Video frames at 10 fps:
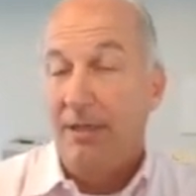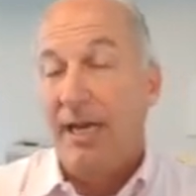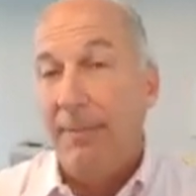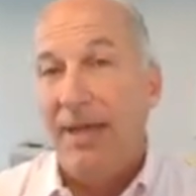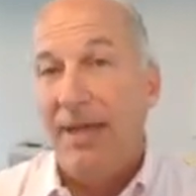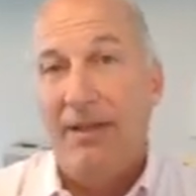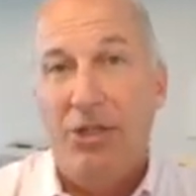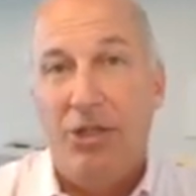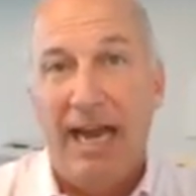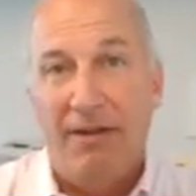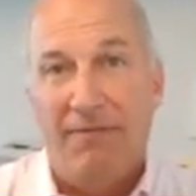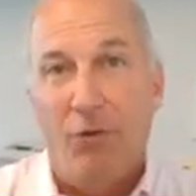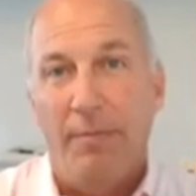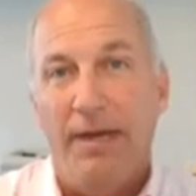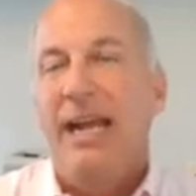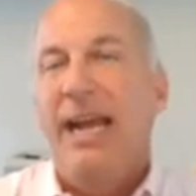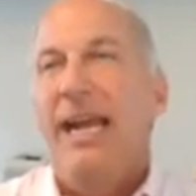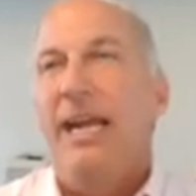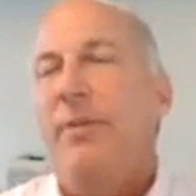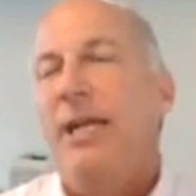type that in the chat for me.
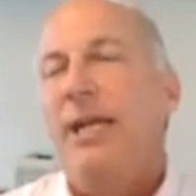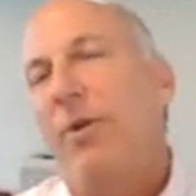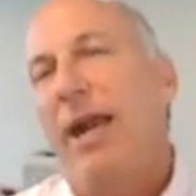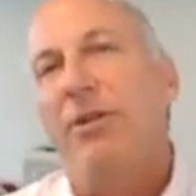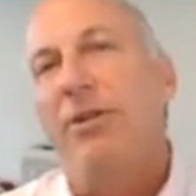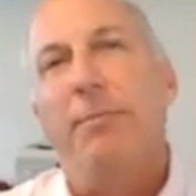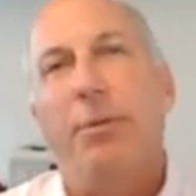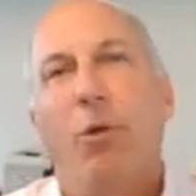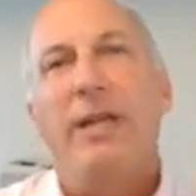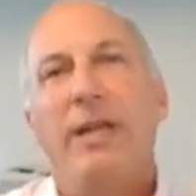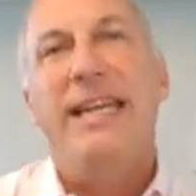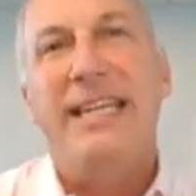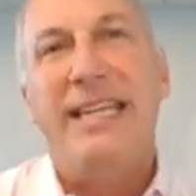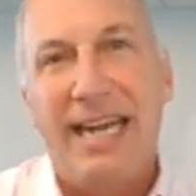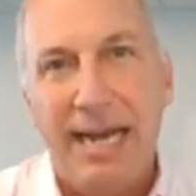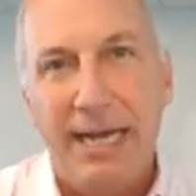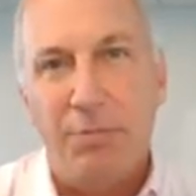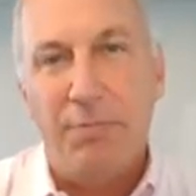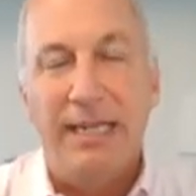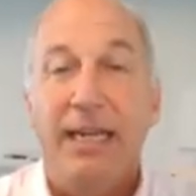It could be around employee
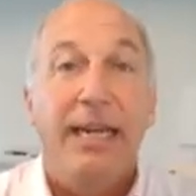engagement.